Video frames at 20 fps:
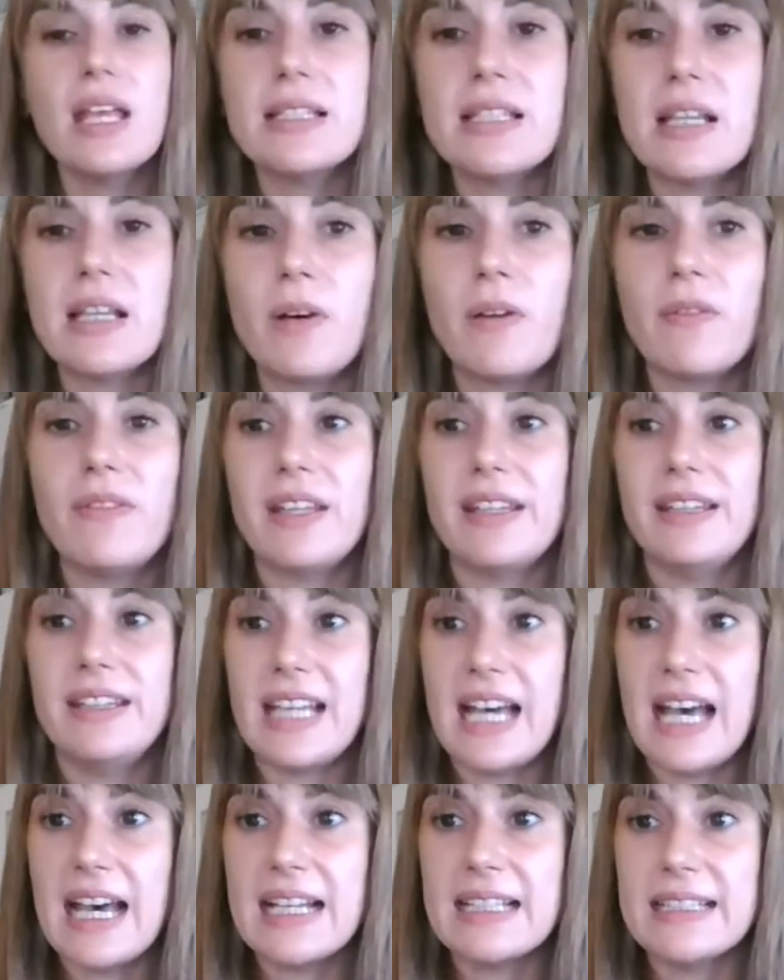Some of the
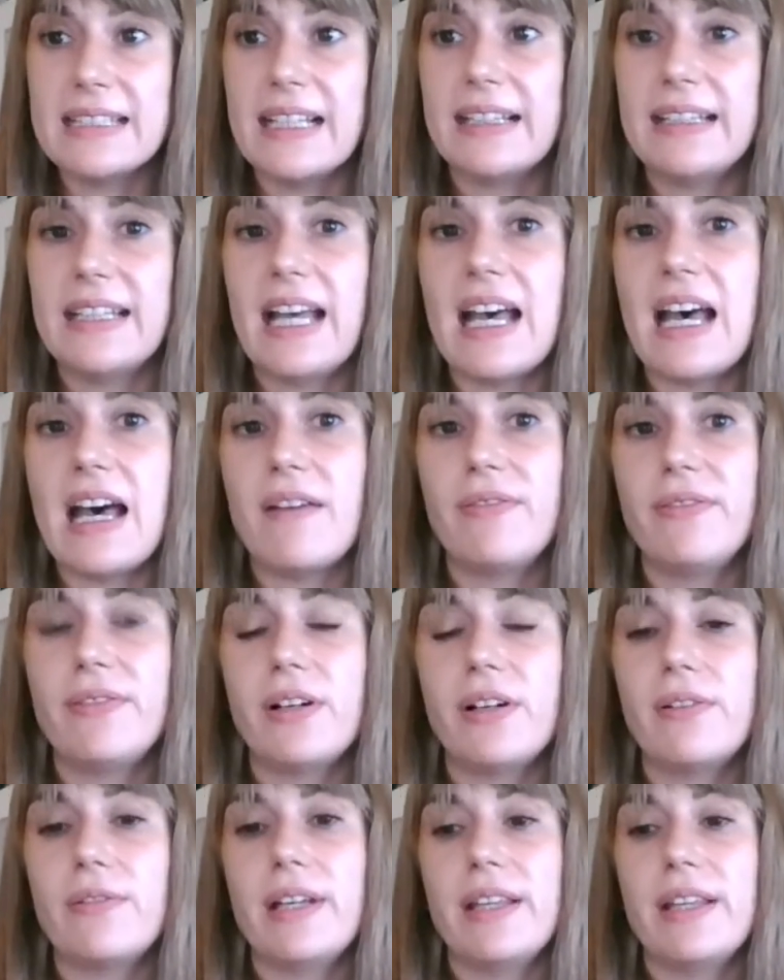tasks that have
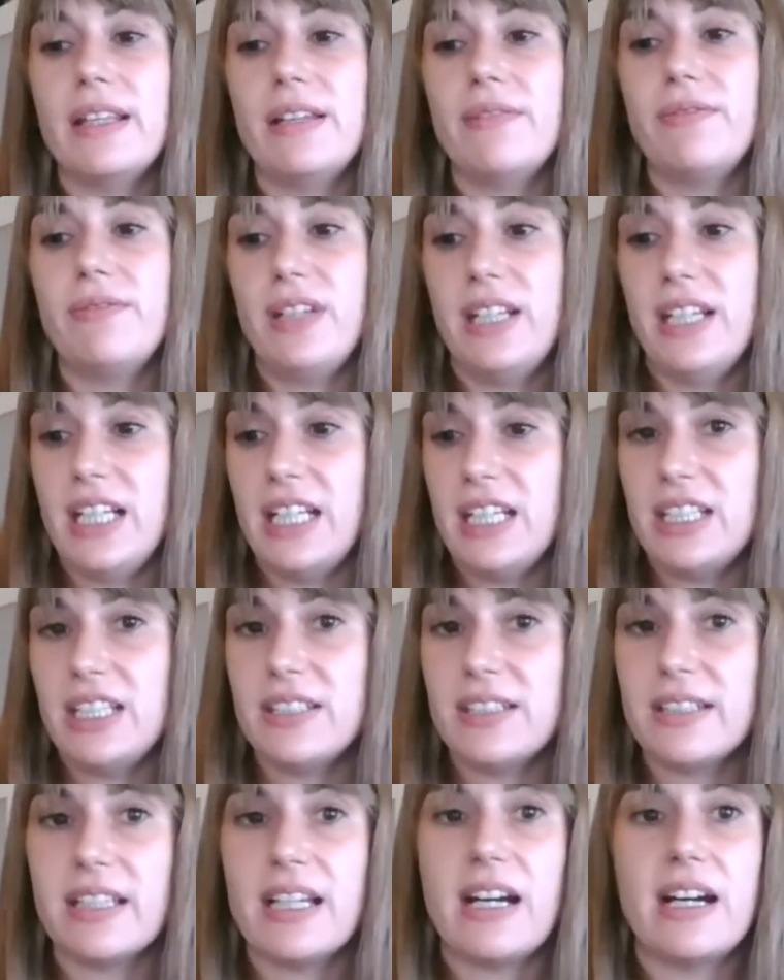already finished
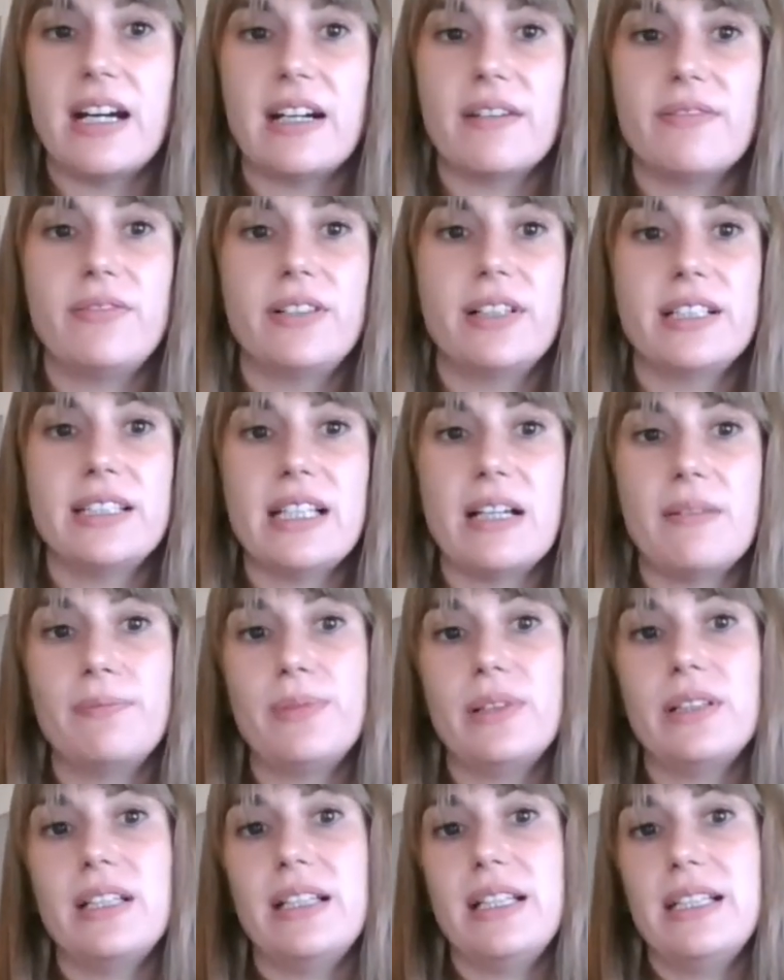are, for
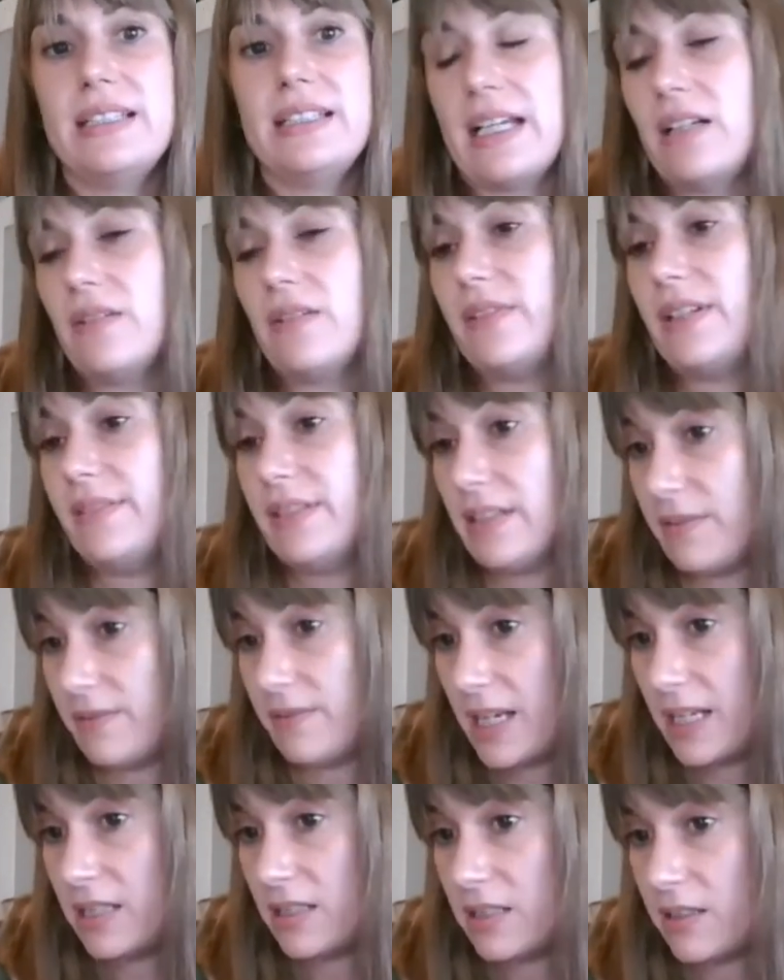example, the design of the
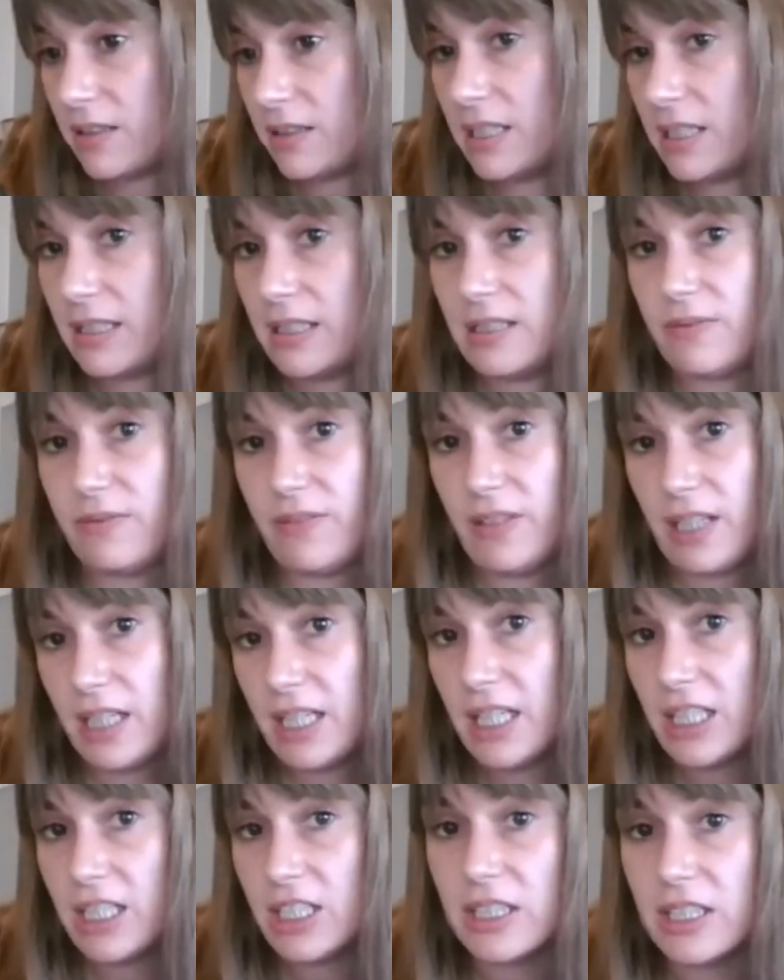intervention. This is
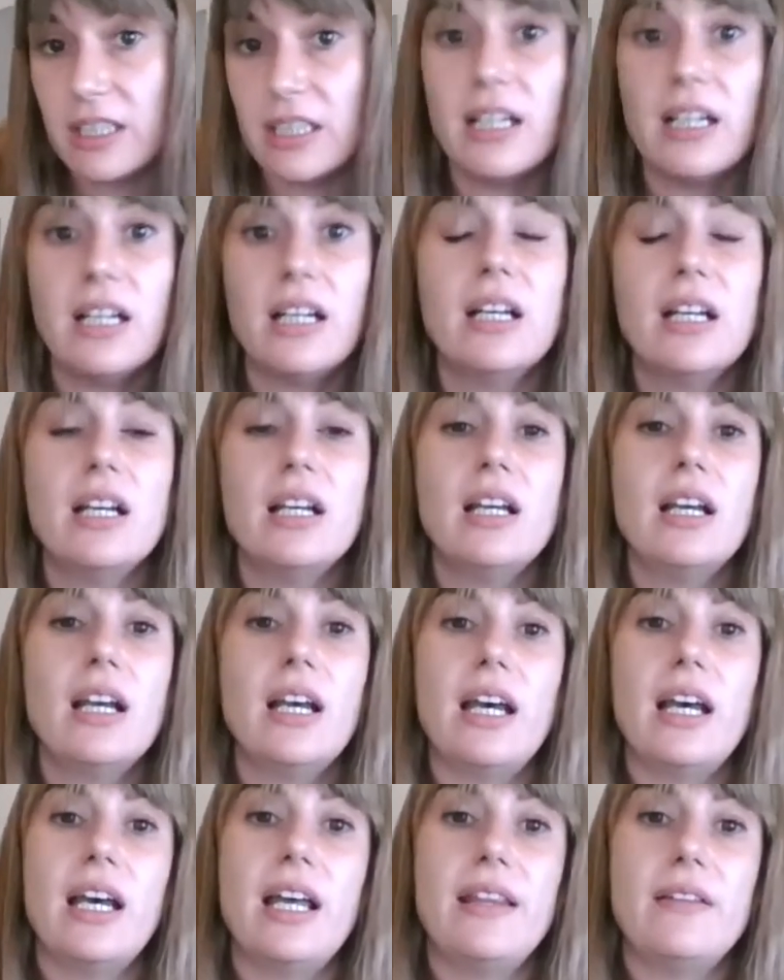finished.
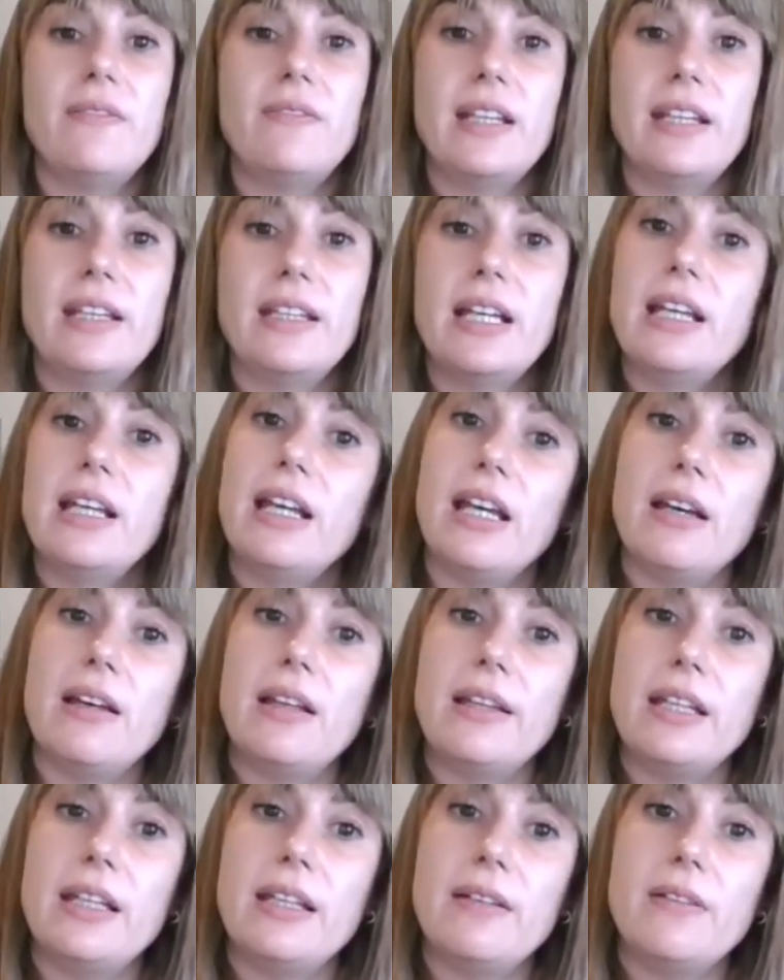
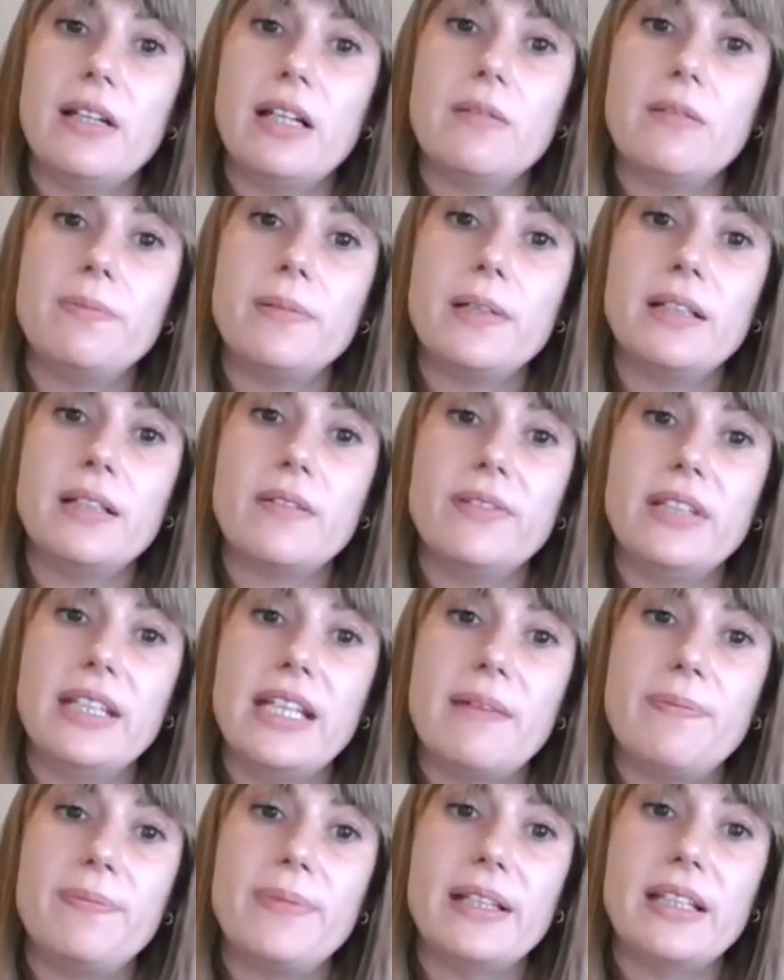The development of the
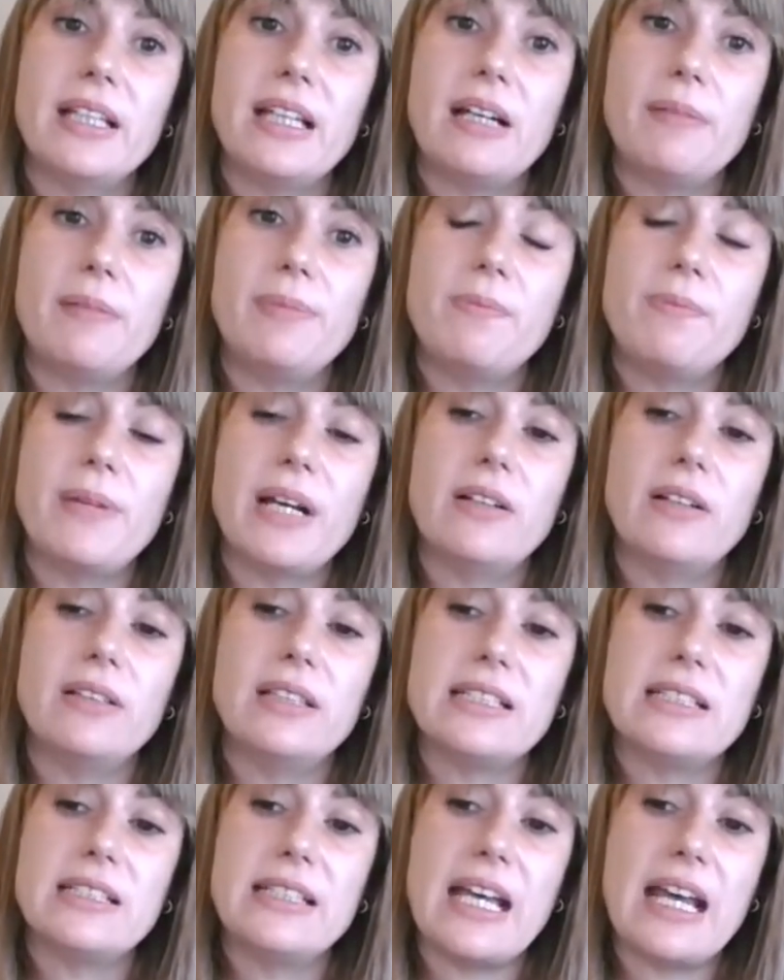app and the
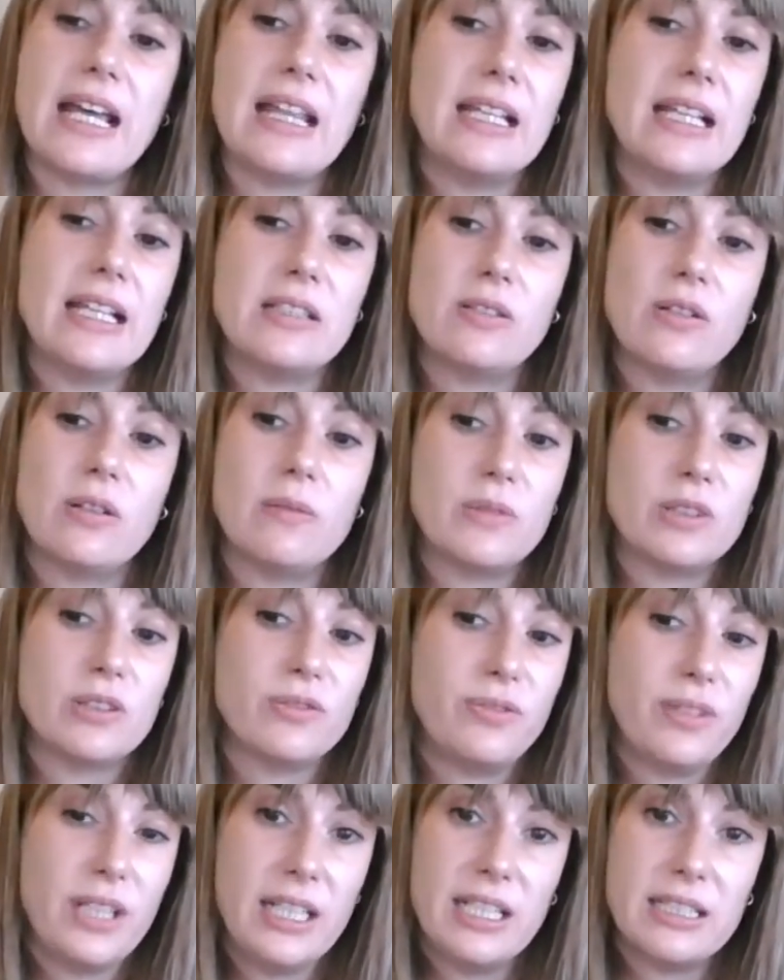pre-pilot study is almost
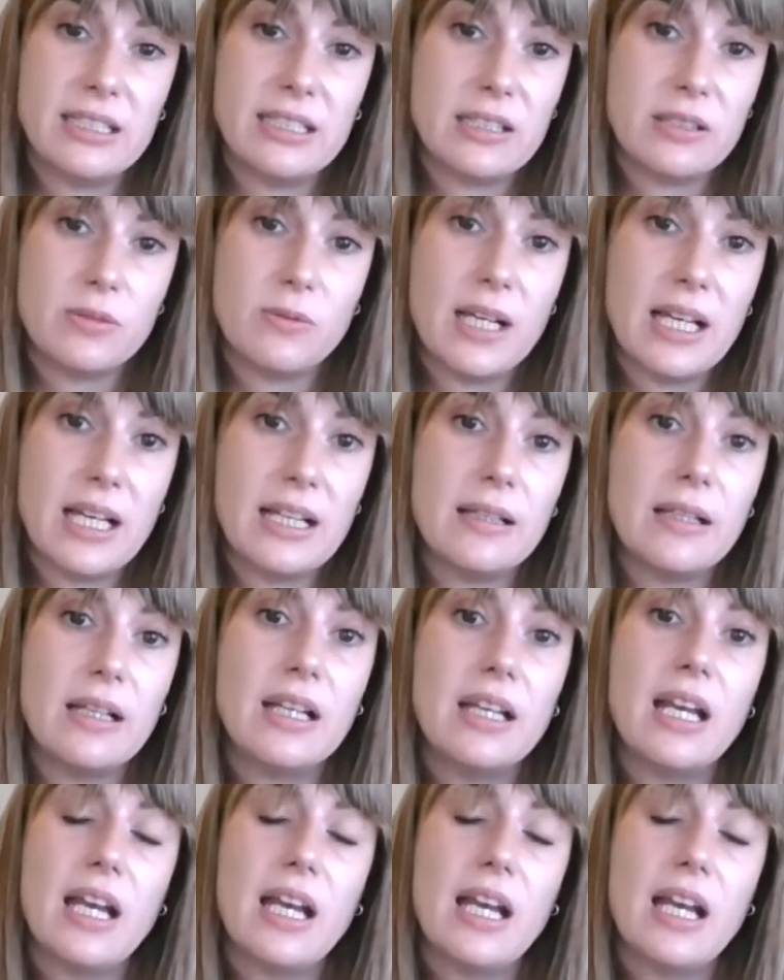finished as well.